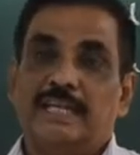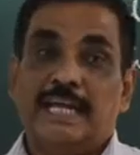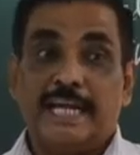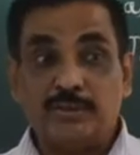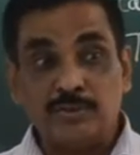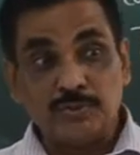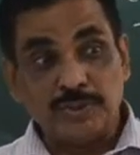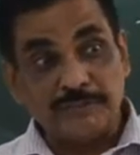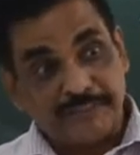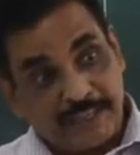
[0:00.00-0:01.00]
It will show
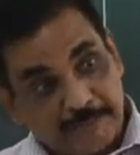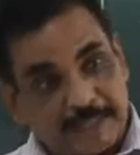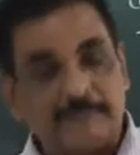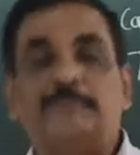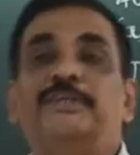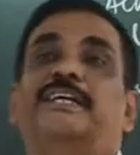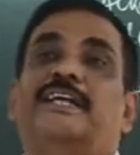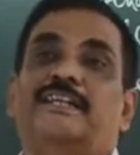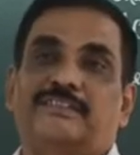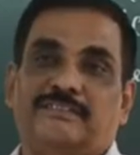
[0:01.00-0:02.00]
different metamorphic
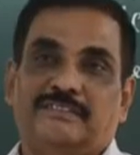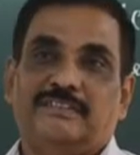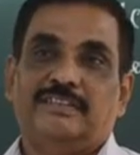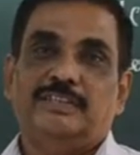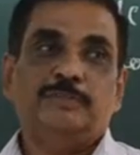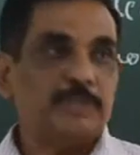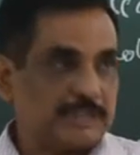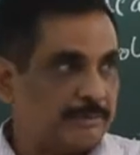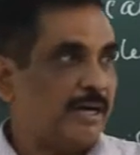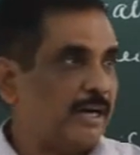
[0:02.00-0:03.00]
character. You must
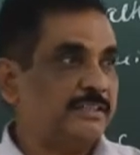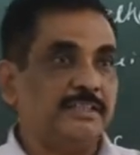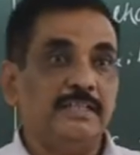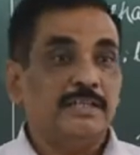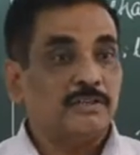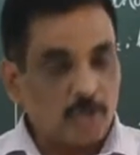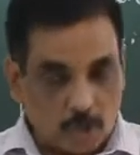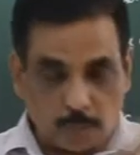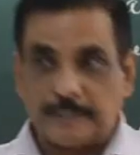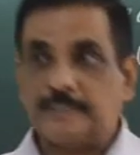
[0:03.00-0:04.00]
have heard the
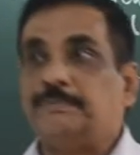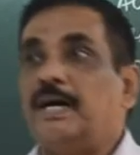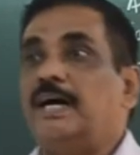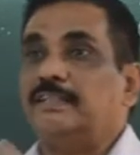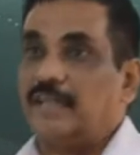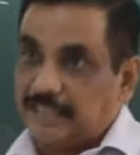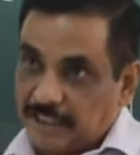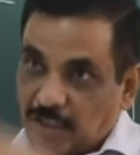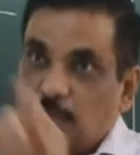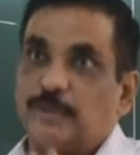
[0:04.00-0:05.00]
clockwise path,
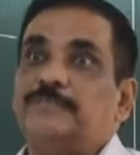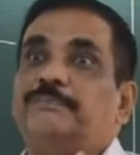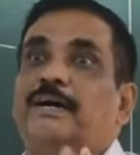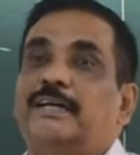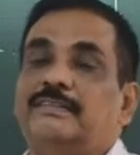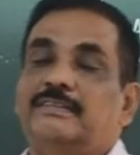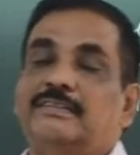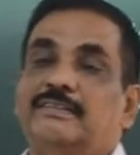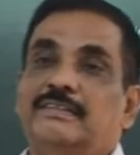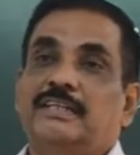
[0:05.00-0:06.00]
anti-clockwise path.
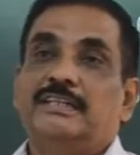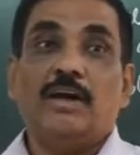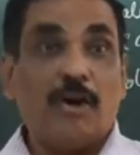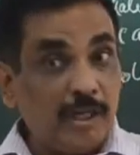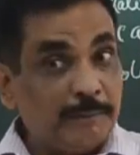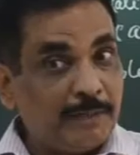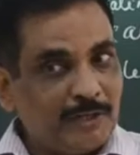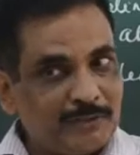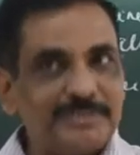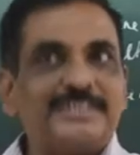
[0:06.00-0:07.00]
They all
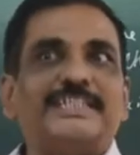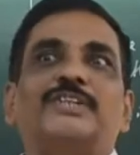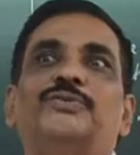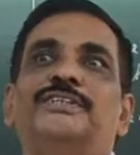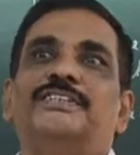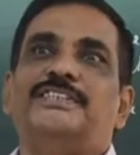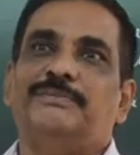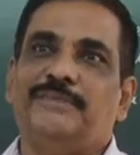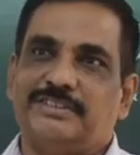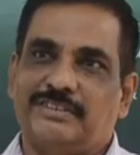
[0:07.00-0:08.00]
belong to this tectonic
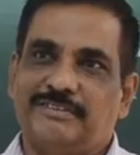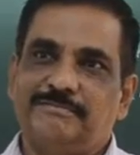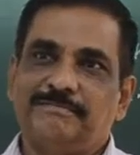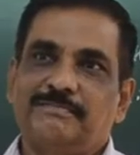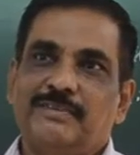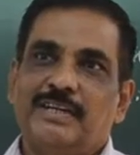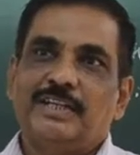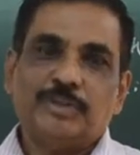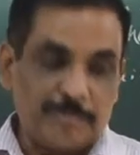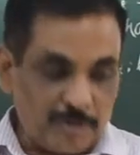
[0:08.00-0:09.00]
discrimination.
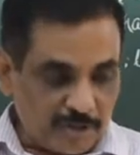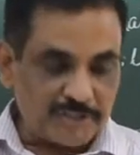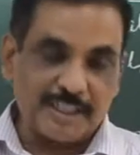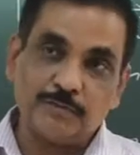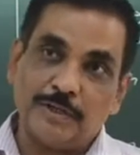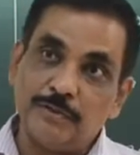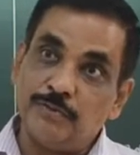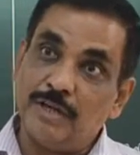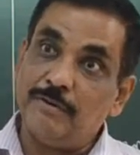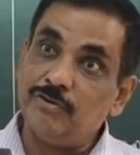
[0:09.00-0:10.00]
So you have to understand quite good
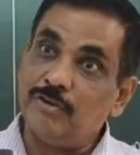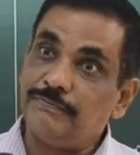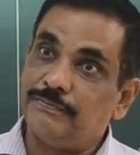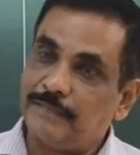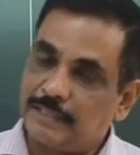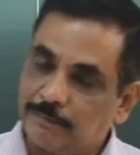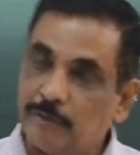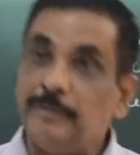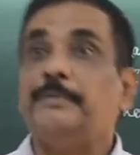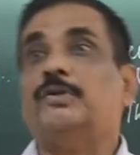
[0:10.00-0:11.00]
amount of
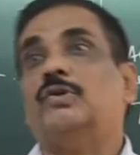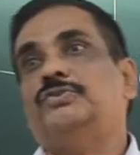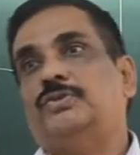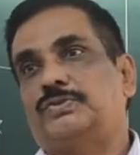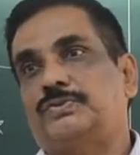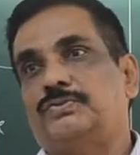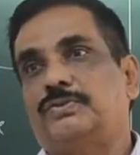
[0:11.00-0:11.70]
metamorphic petrology also.